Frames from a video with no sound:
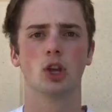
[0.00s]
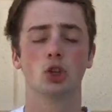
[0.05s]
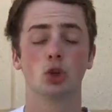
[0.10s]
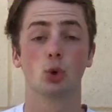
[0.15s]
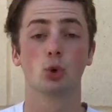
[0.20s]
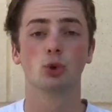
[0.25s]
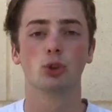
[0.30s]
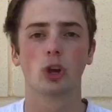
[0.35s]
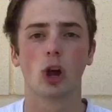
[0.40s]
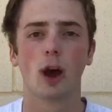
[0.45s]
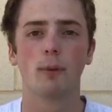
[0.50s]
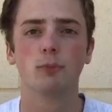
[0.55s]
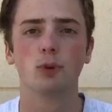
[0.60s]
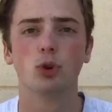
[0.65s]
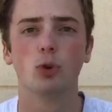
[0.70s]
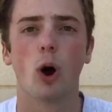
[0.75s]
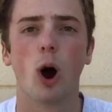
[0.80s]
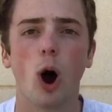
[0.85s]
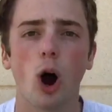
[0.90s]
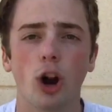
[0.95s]
so it's up
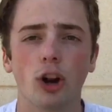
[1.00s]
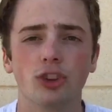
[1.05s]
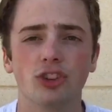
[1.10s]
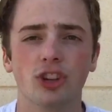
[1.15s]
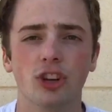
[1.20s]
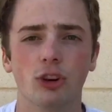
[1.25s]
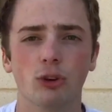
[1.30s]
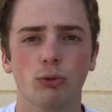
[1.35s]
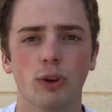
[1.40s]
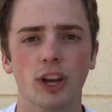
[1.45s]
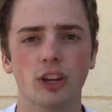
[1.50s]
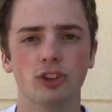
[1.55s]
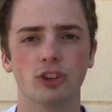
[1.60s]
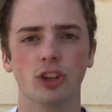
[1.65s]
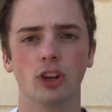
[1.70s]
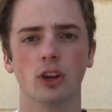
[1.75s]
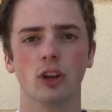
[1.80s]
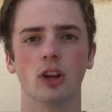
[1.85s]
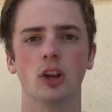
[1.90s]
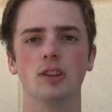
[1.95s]
to our
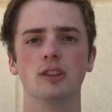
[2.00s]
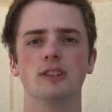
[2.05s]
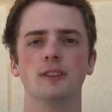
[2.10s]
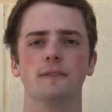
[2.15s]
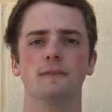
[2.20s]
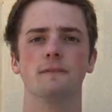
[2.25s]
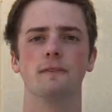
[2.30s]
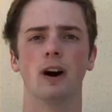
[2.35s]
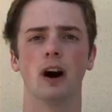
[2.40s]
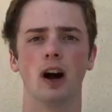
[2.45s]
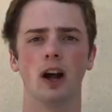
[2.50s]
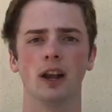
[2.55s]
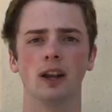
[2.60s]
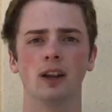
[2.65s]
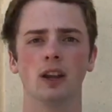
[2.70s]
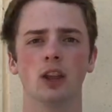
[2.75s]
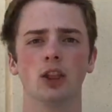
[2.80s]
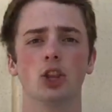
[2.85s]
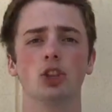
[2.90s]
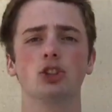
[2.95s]
generation to find the
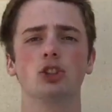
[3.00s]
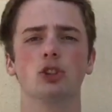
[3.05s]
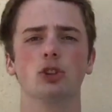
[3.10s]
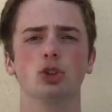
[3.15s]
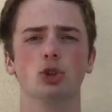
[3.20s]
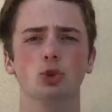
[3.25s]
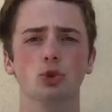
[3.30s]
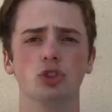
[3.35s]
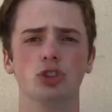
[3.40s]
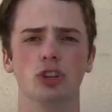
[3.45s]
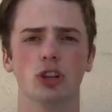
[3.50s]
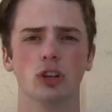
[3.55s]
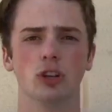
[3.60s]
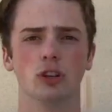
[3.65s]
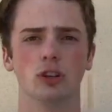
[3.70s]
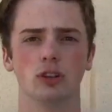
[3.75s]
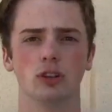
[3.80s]
solutions.